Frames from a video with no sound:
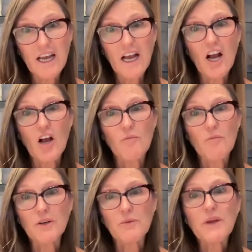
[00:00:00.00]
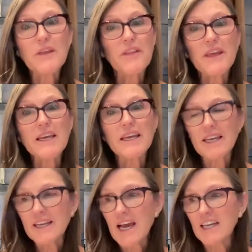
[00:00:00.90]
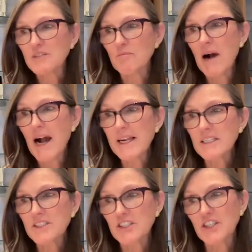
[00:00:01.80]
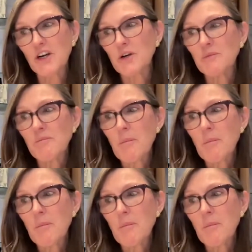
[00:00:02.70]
But we think it has miles to go.